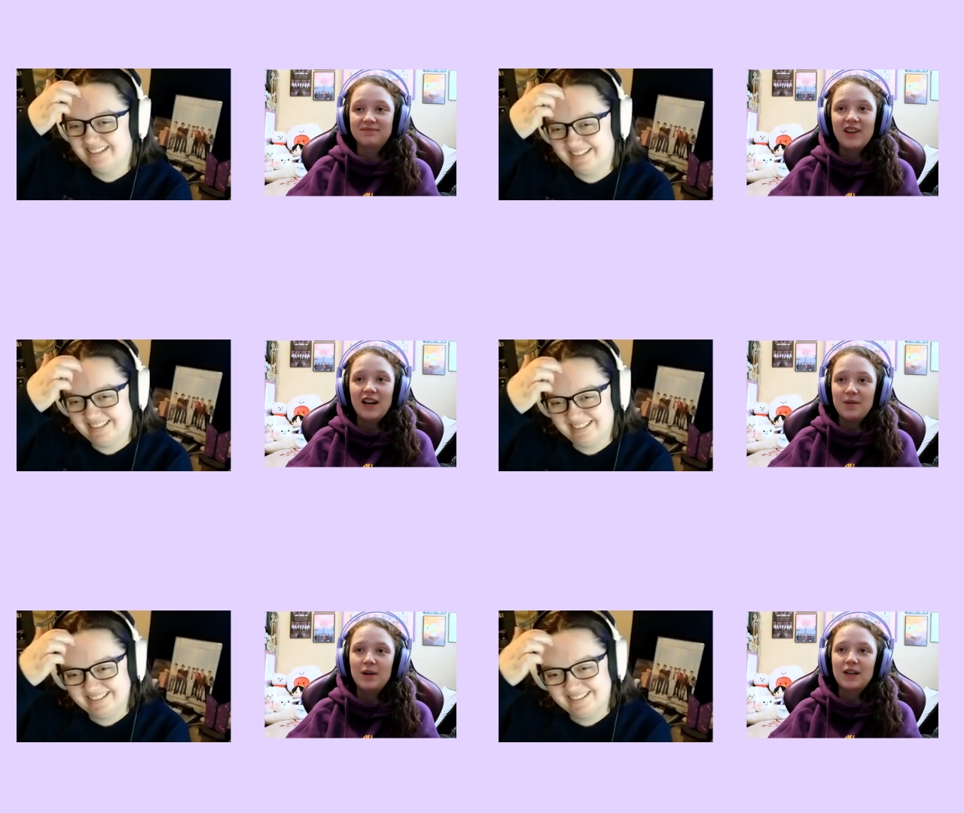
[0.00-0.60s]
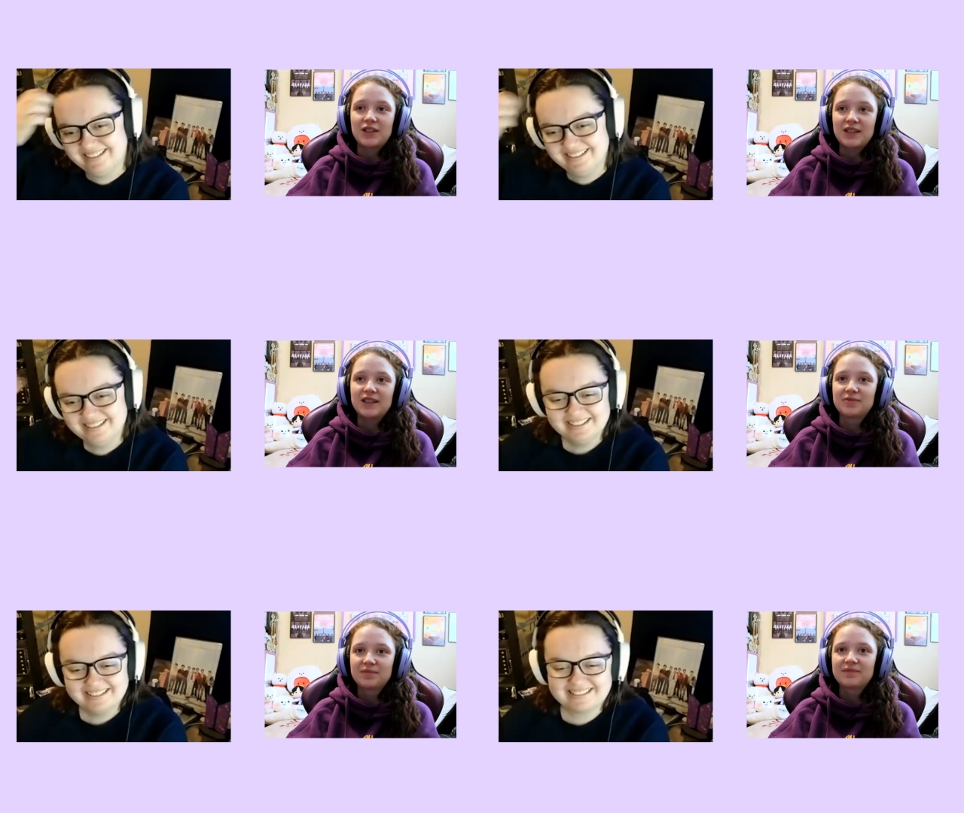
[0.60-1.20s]
Speaker 1: Very much
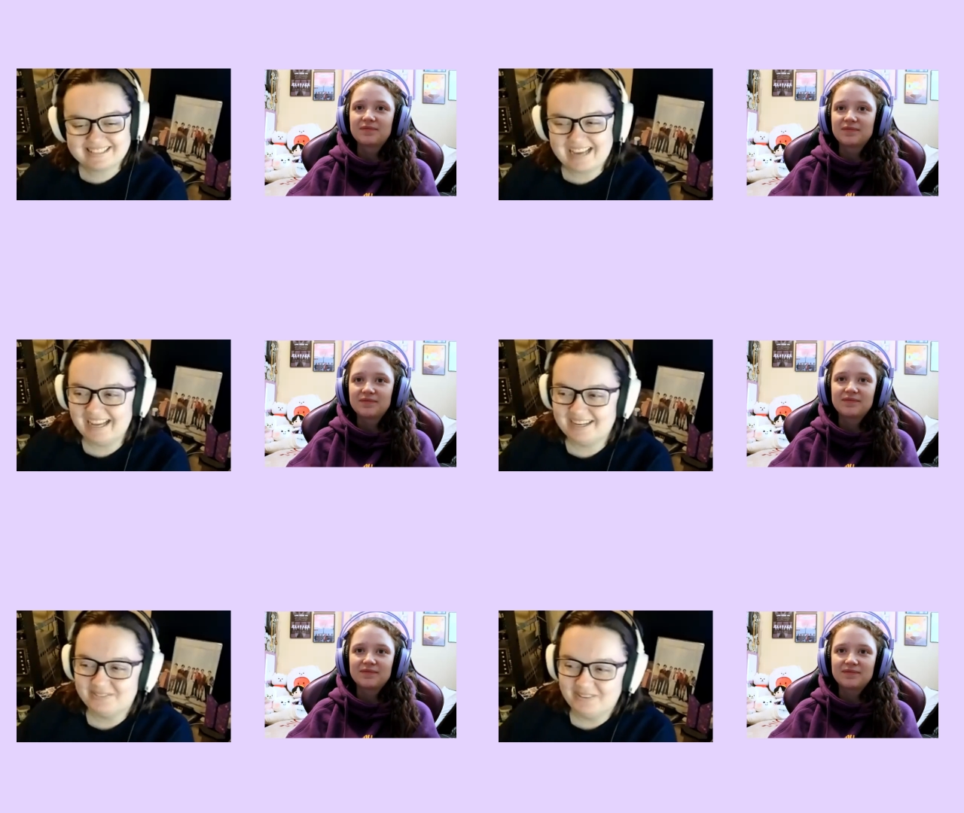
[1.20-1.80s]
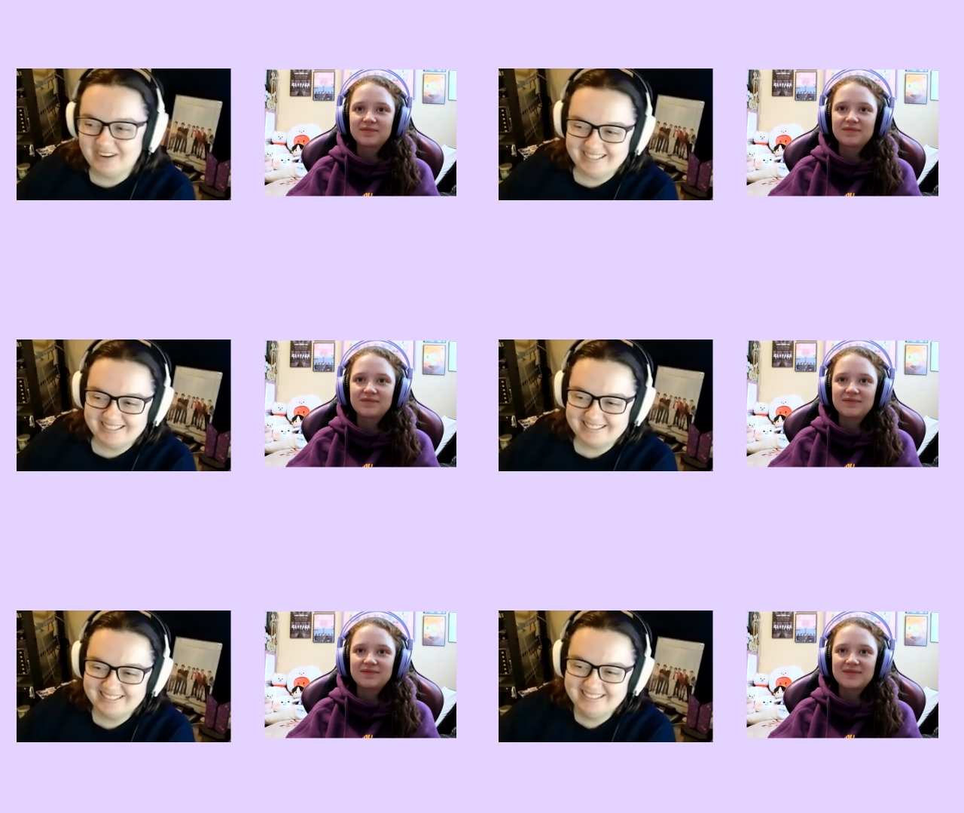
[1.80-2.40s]
so.
Speaker 2: It's kind of
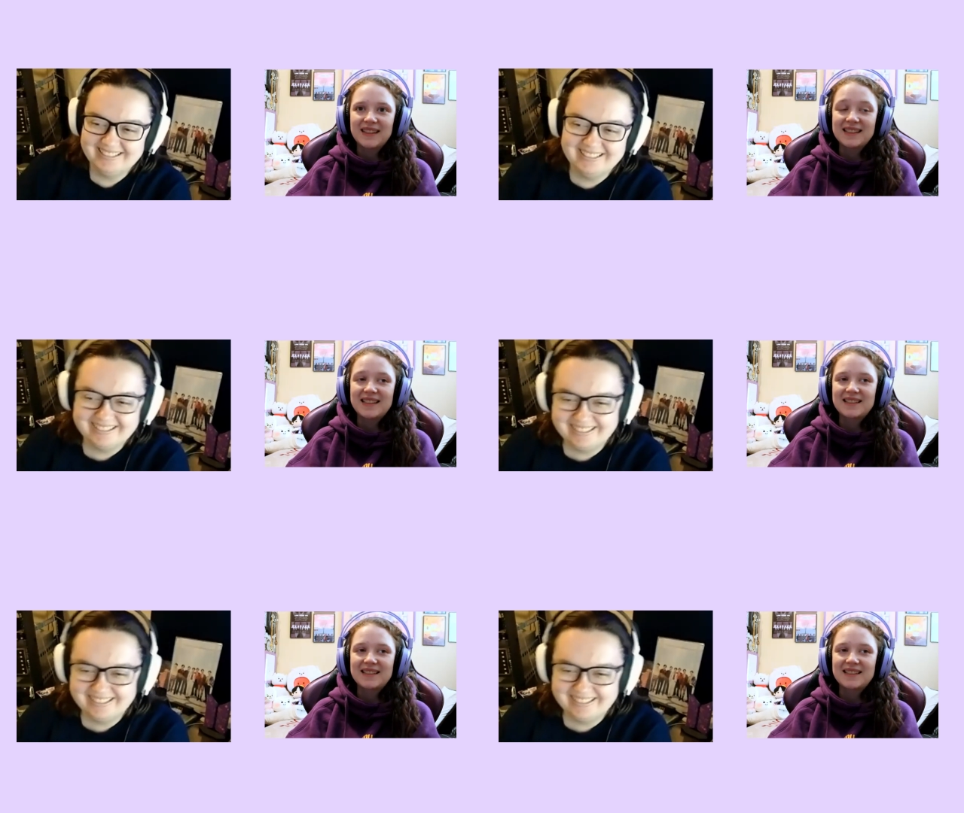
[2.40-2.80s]
wild.
Speaker 1: it's